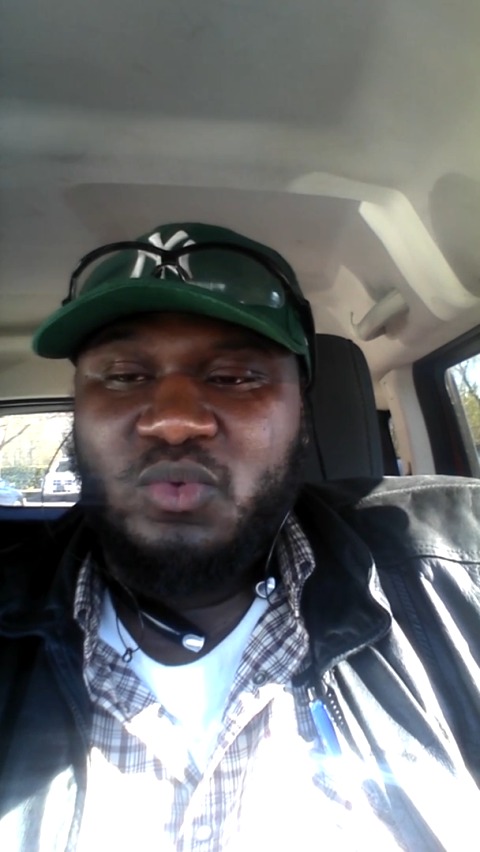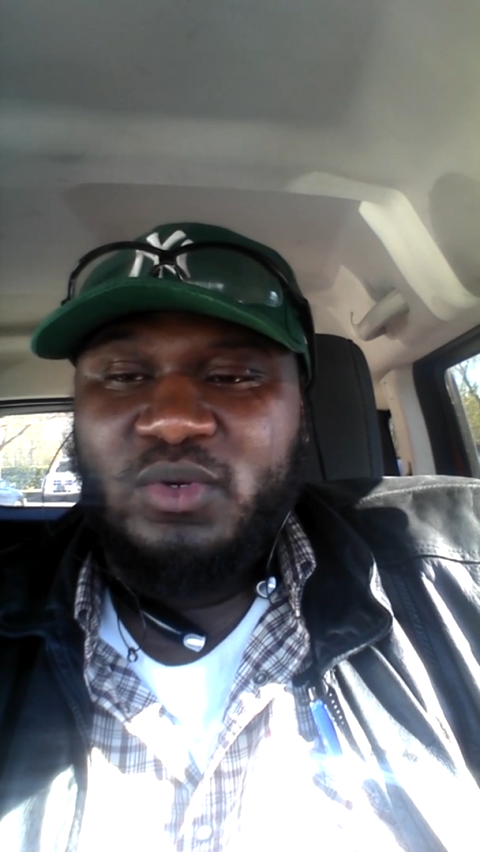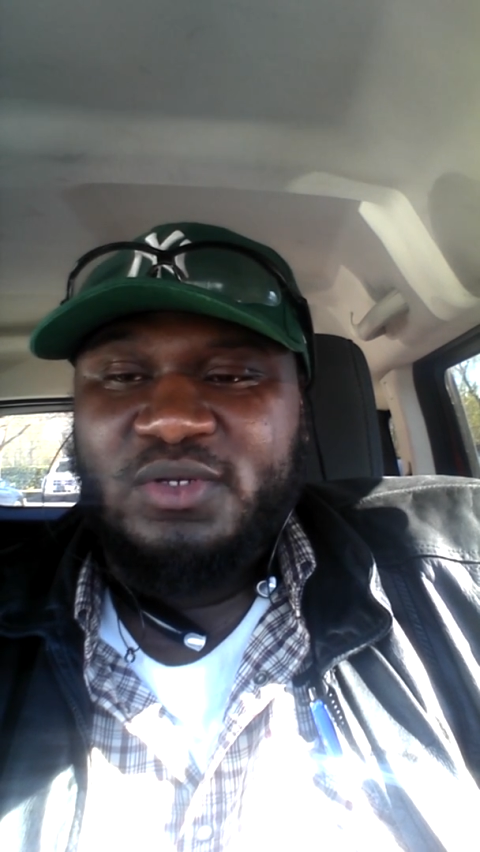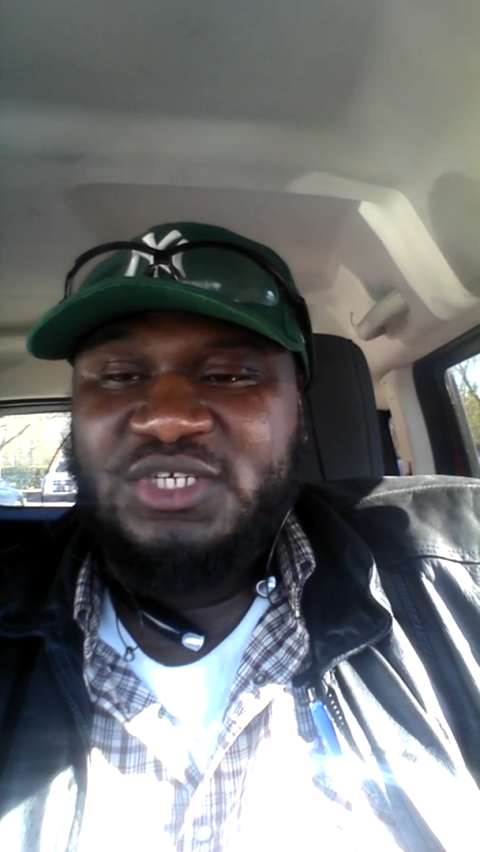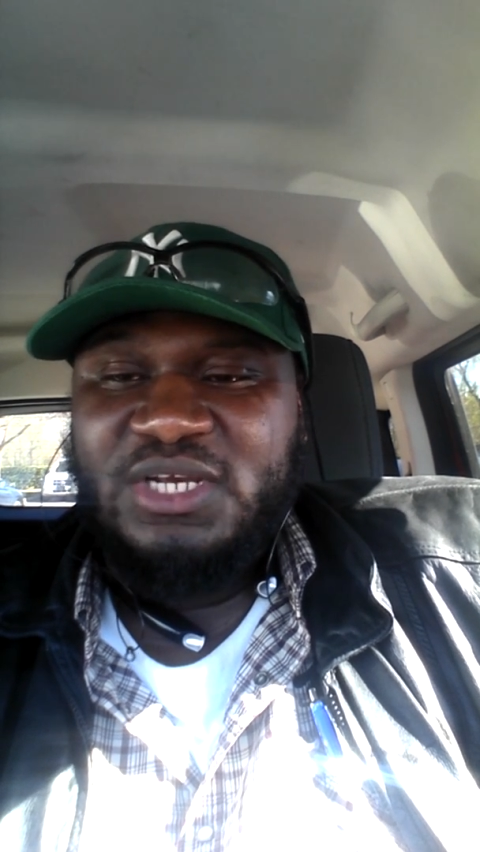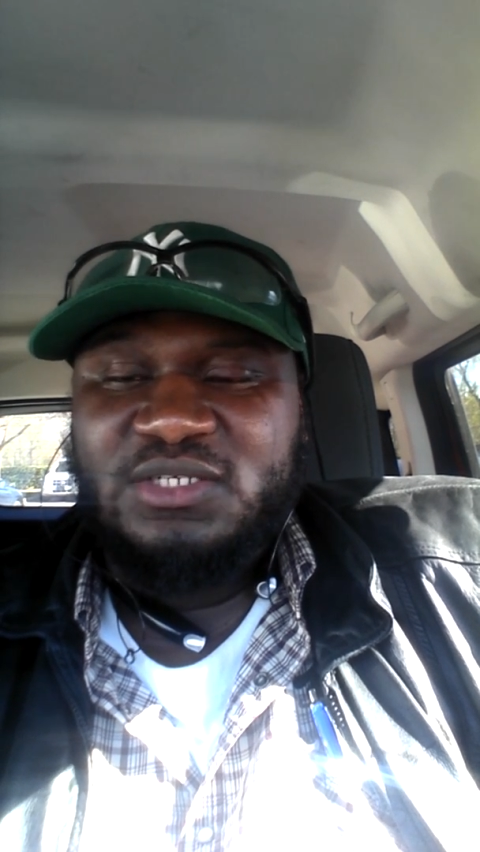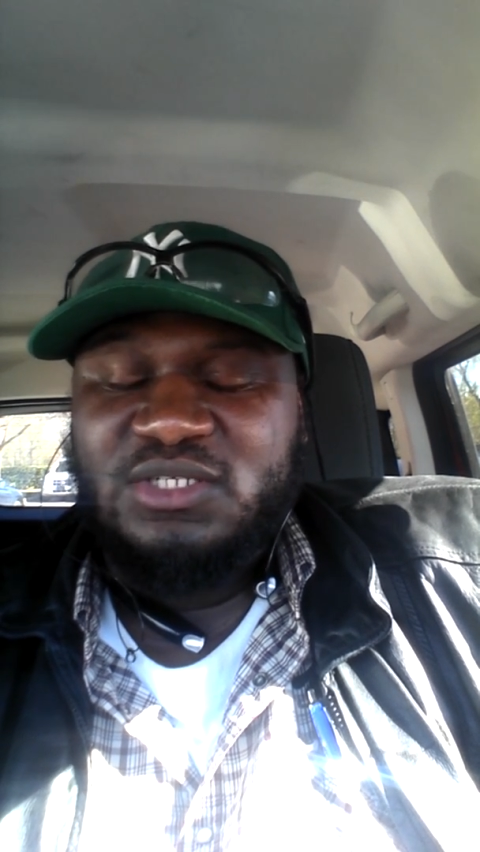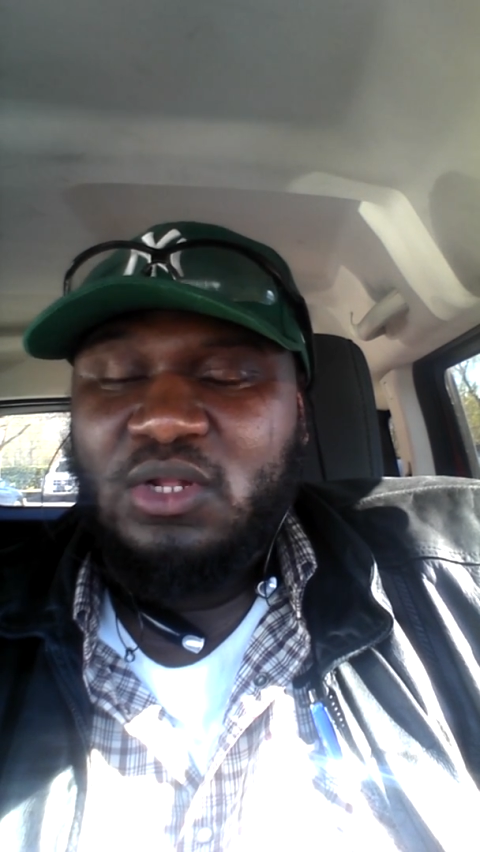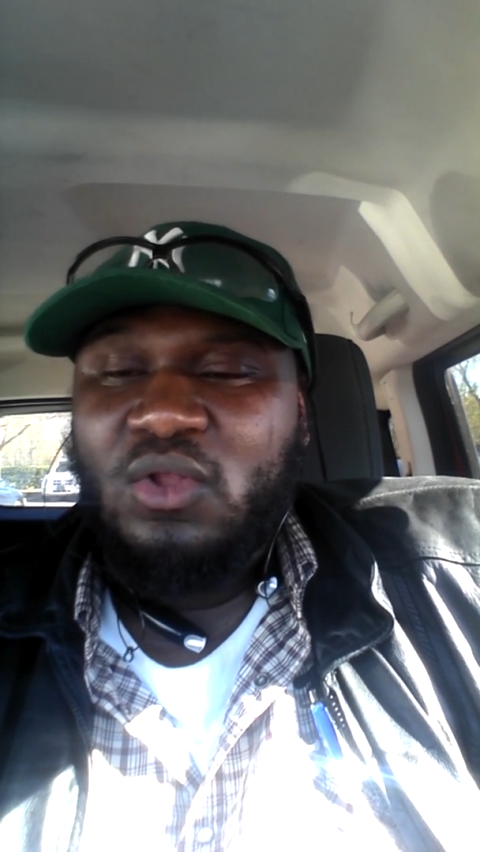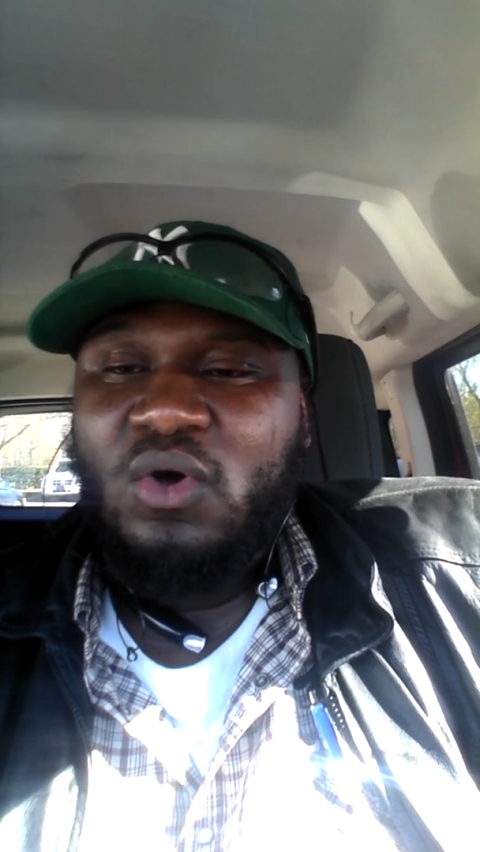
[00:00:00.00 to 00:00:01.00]
We wanna change
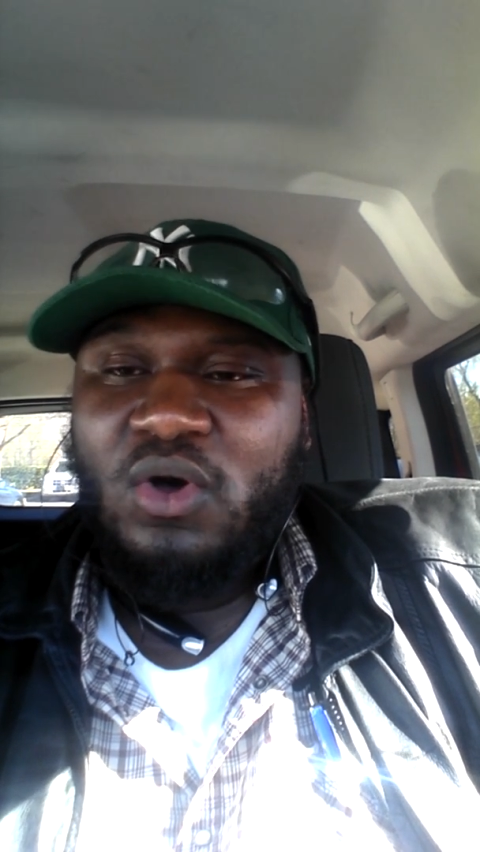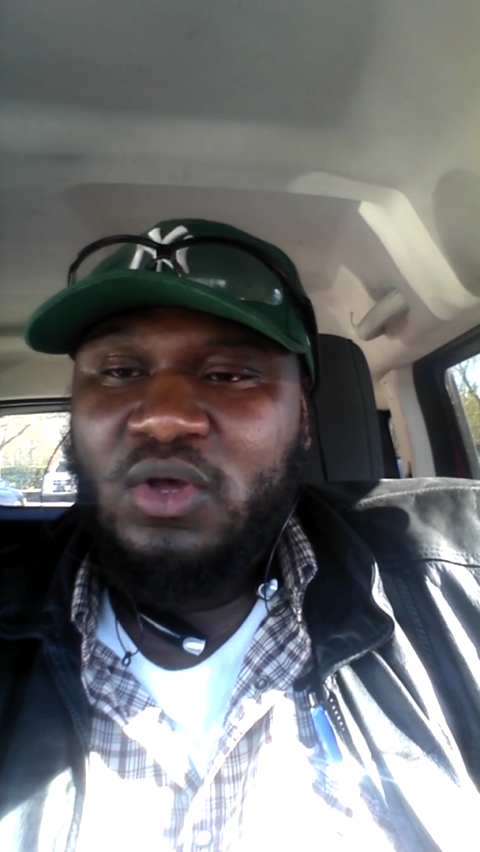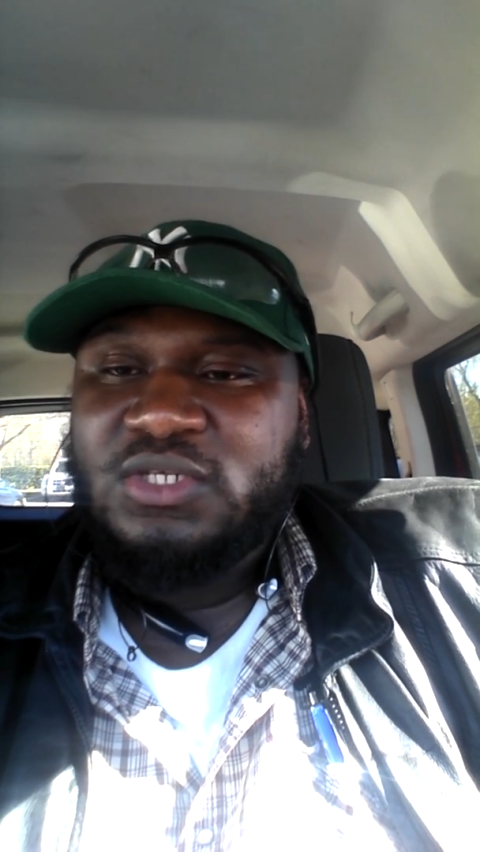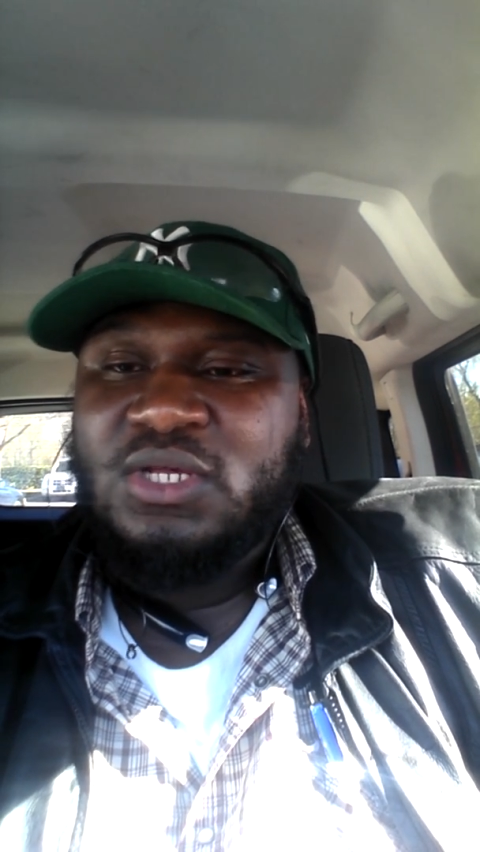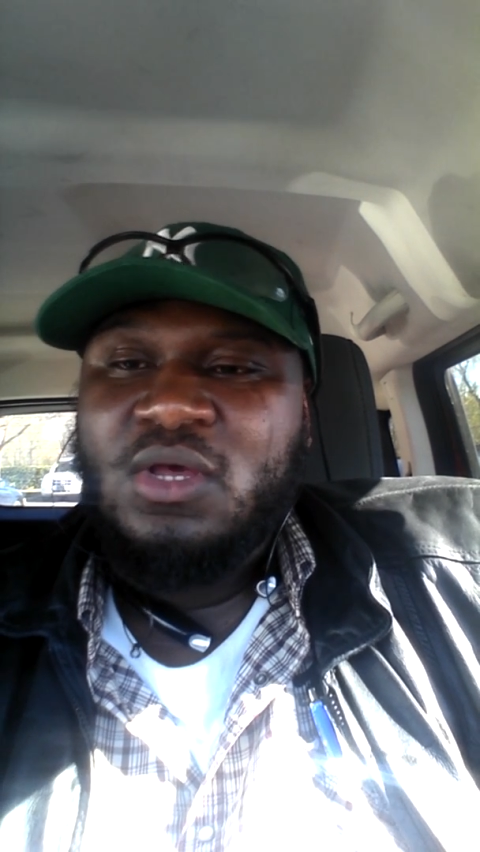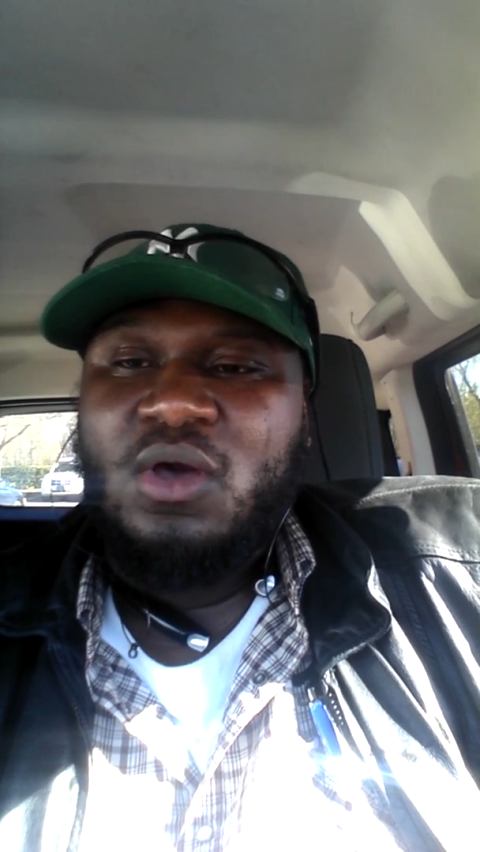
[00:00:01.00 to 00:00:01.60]
the laws